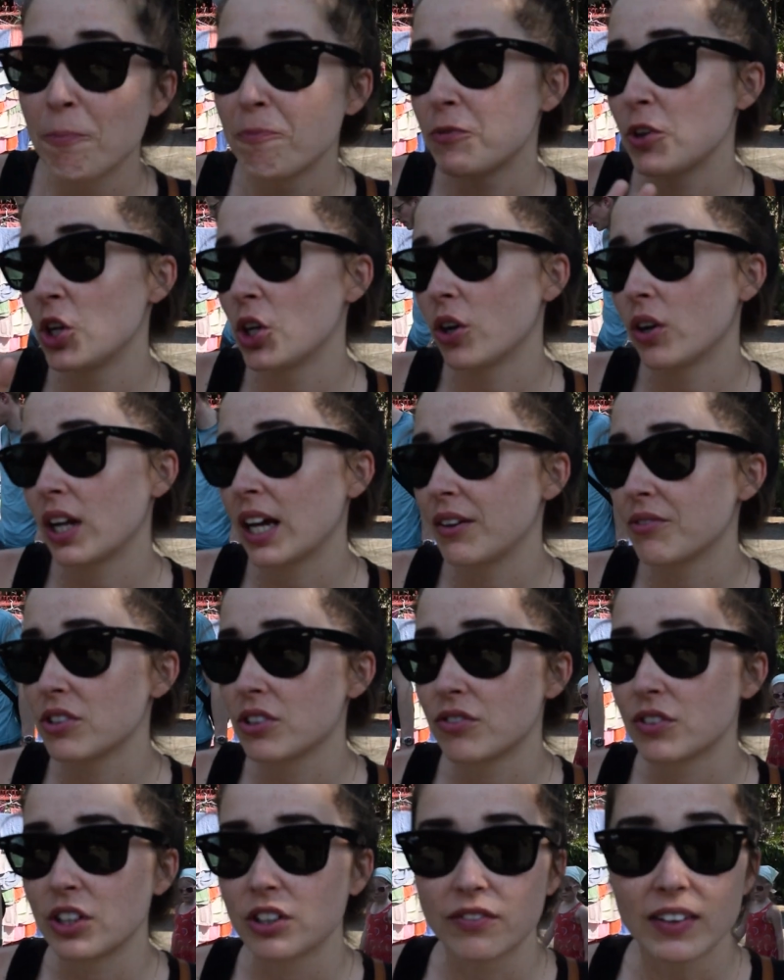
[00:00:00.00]
you don't have to
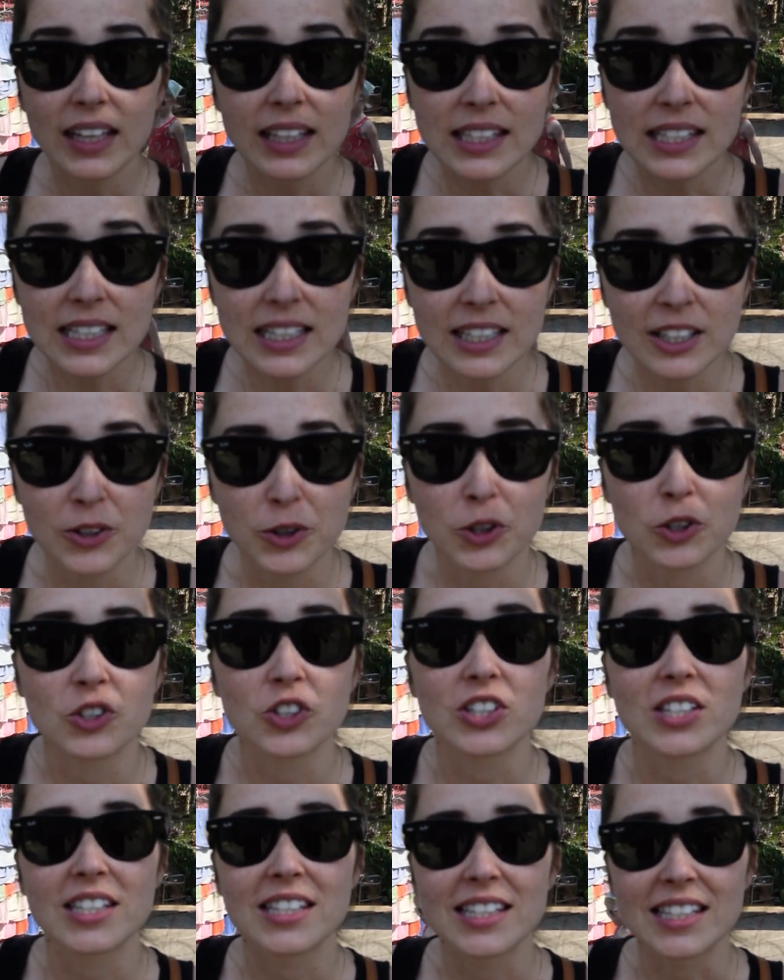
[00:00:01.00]
feel fancy, you can
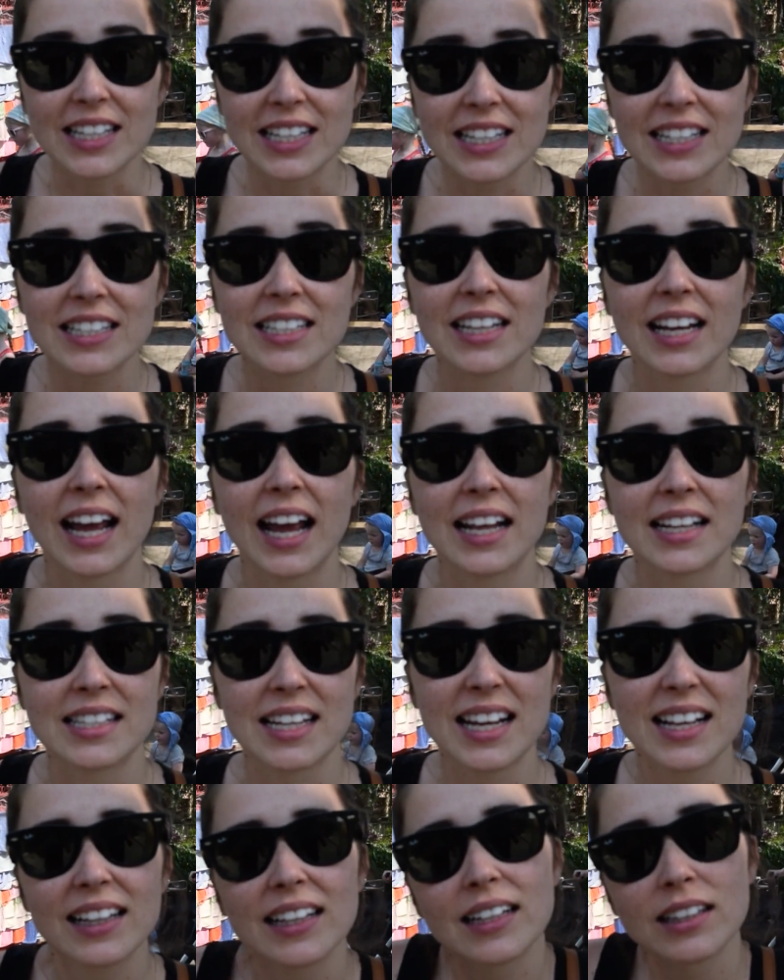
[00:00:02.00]
just sit and
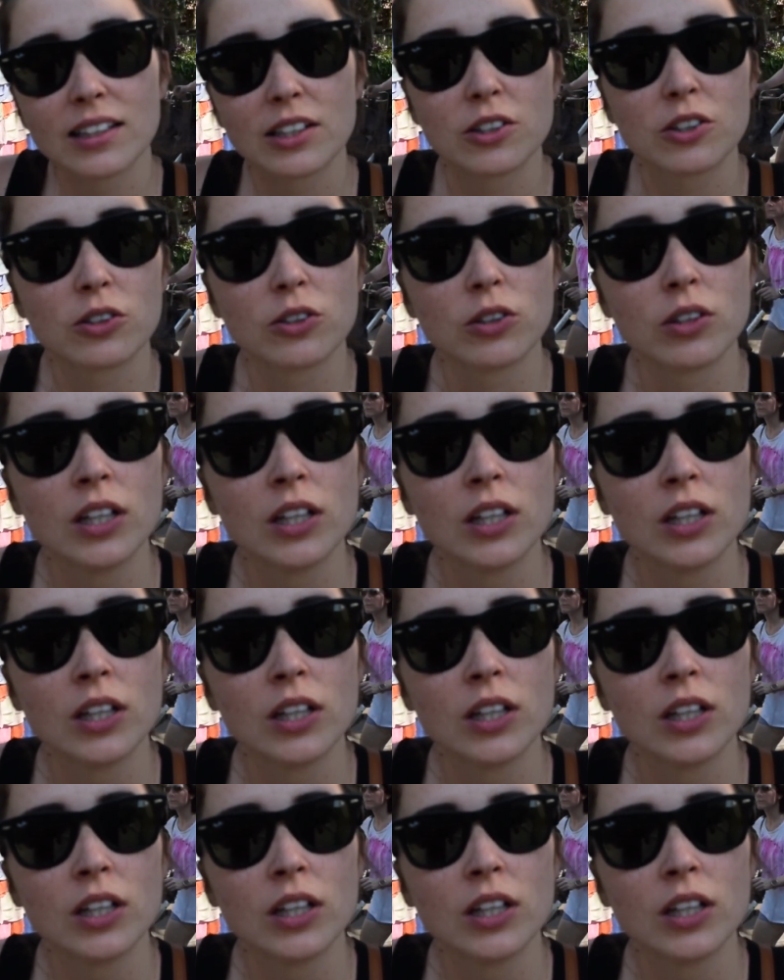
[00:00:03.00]
take like a little,